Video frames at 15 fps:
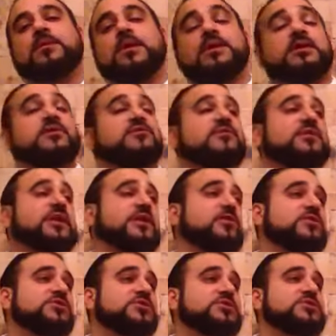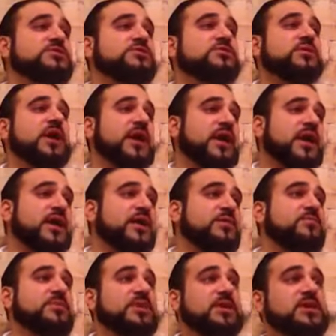in different languages, A,
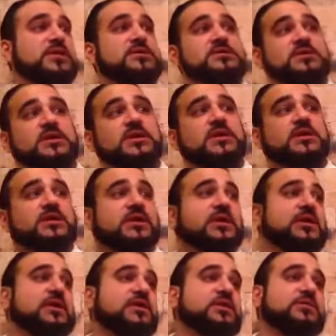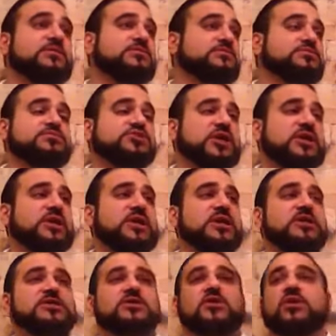B, C, D,
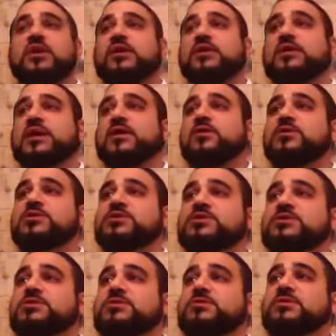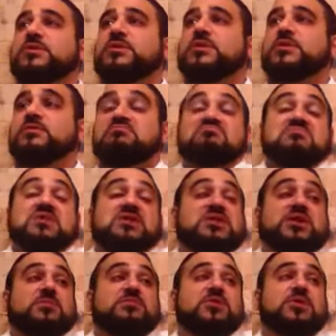Chinese, and all other languages, and the
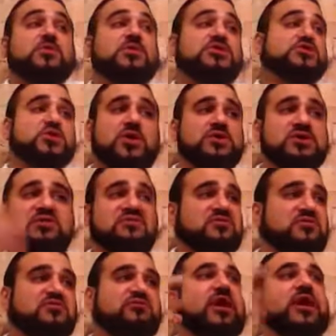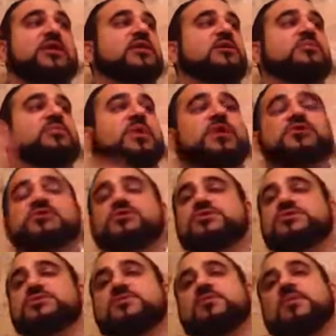computer would draw different random
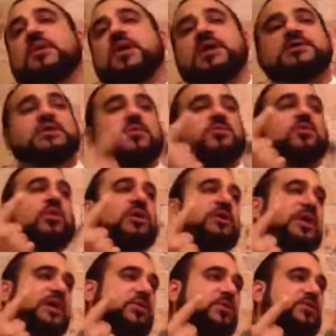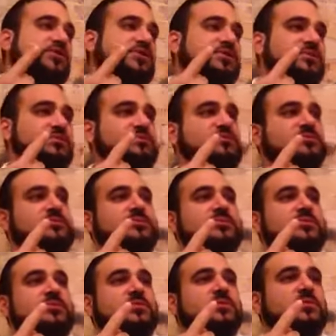pictures, except one language.
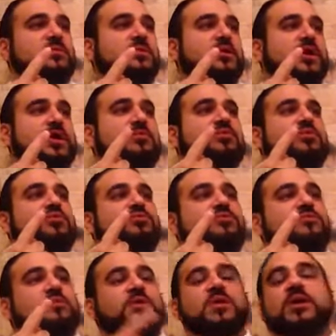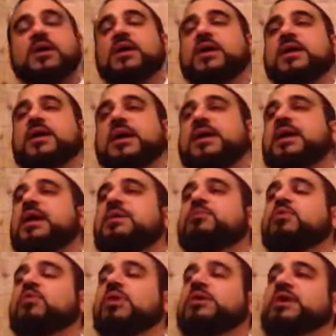Hebrew. In
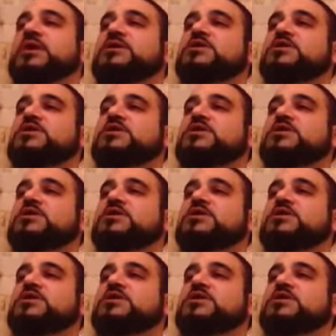Hebrew, when they